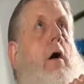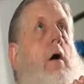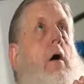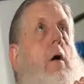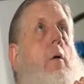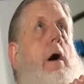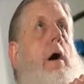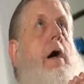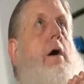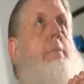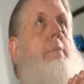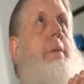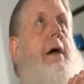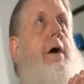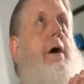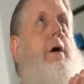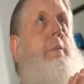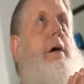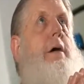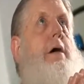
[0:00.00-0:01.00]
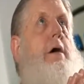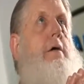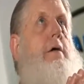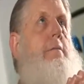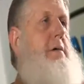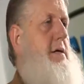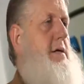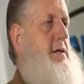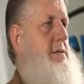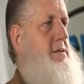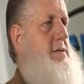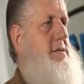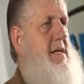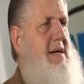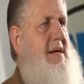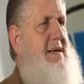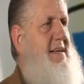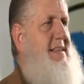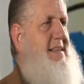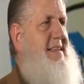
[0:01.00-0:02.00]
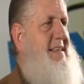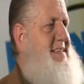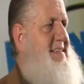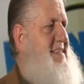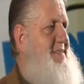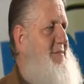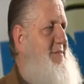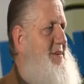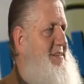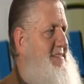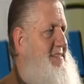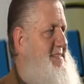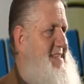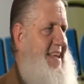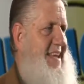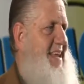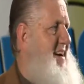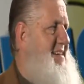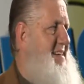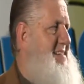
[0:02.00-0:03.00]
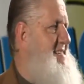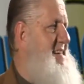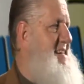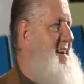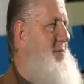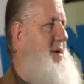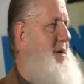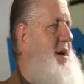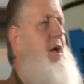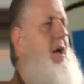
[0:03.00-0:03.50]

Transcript: oh, help me, help me, help me. It's not salah, it's not about...